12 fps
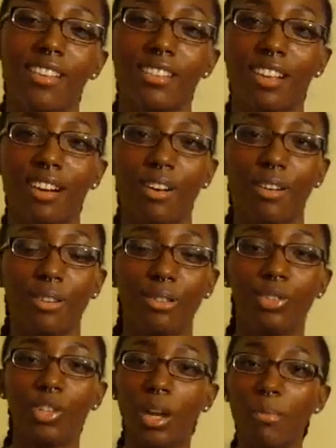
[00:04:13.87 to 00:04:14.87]

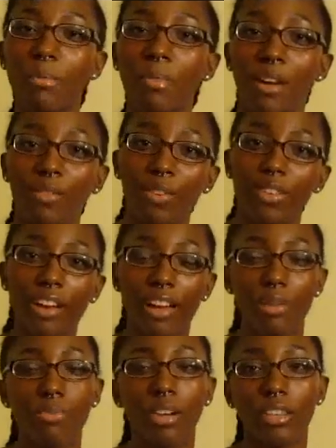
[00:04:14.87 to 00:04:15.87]
So try to be mindful of how
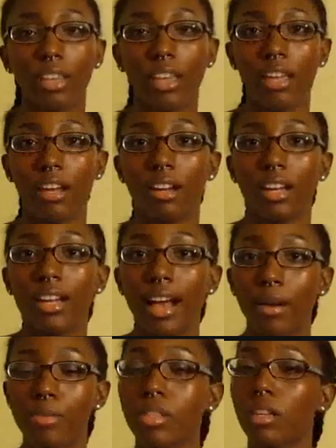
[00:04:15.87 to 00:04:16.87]
you braid the hair and
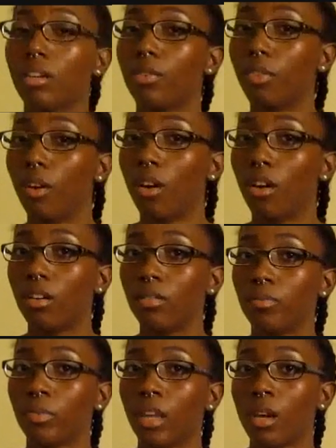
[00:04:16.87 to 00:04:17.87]
how it's going to
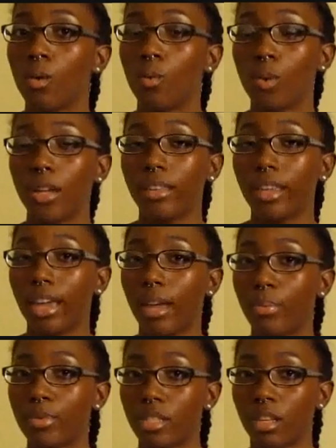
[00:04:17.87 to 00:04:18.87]
fall with
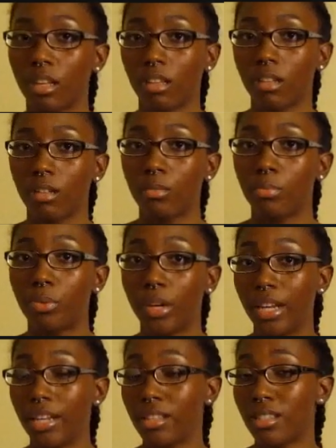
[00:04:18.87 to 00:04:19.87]
a particular
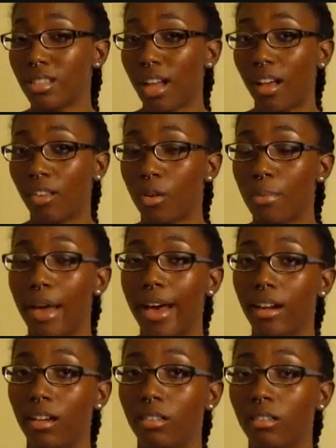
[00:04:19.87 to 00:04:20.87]
braided style or
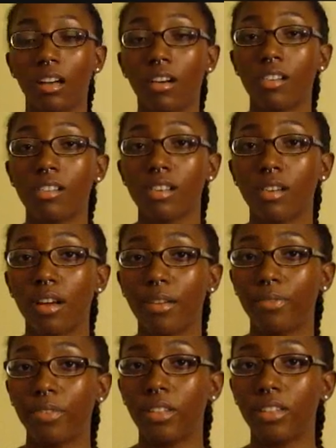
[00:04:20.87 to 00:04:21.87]
pattern. Also, I
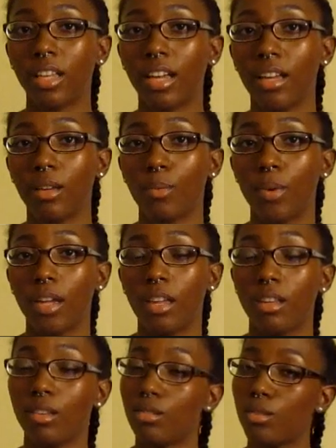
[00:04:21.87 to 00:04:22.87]
feel like
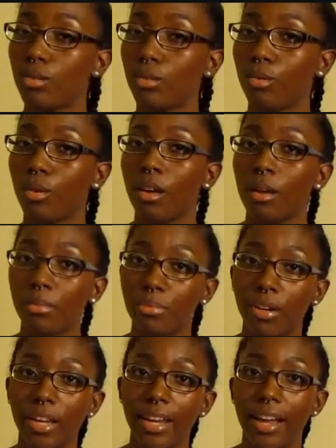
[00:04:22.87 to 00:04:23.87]
when you do
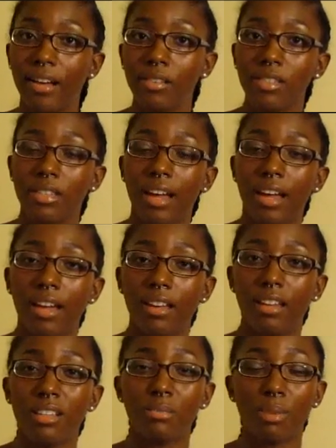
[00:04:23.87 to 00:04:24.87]
braid outs,
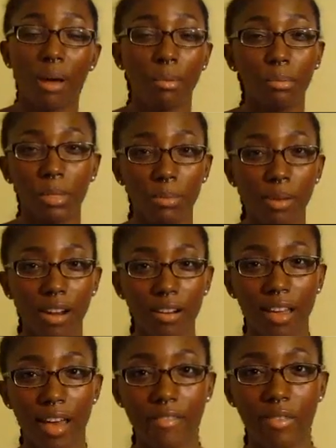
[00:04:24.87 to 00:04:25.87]
that it's probably better
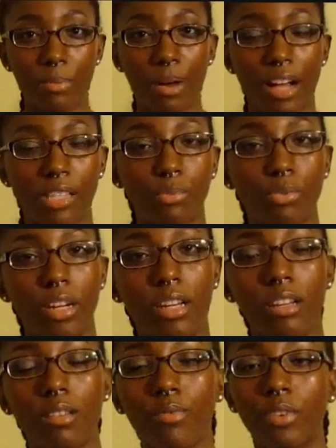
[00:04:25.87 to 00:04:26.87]
to have a box braid
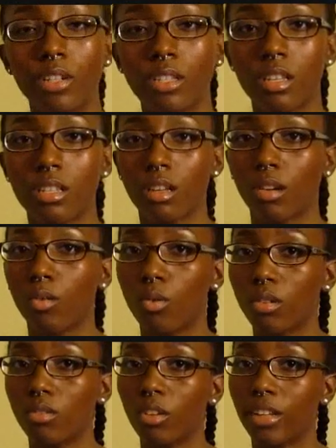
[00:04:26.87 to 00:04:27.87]
in versus a
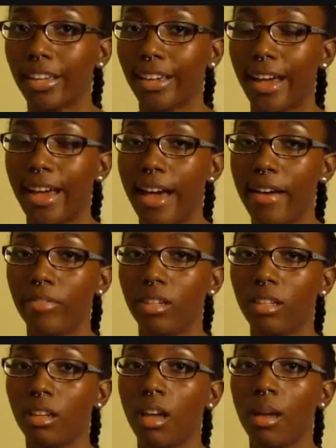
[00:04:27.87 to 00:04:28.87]
cornrow like I have
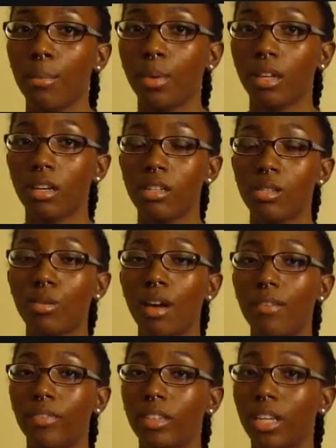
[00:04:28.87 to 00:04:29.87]
in, because you
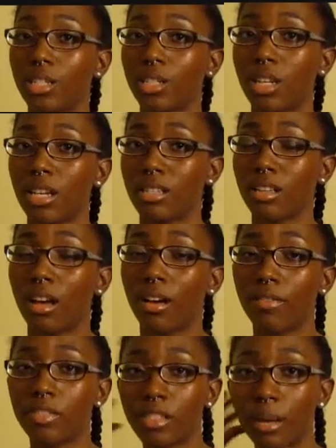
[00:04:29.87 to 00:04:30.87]
have a less chance
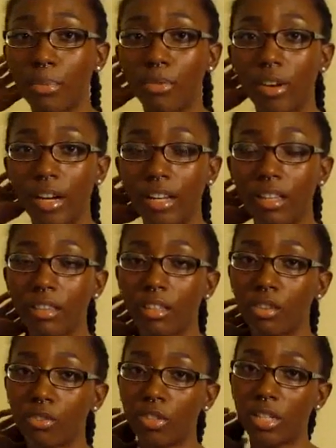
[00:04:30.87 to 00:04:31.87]
of separating
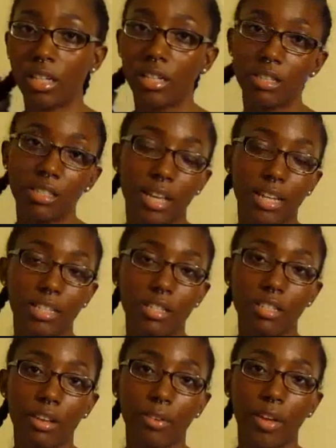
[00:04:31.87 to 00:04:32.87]
the 3
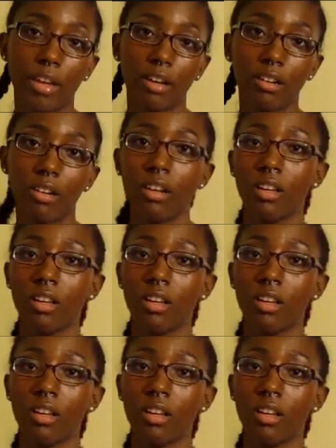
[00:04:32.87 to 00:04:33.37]
sections of hair.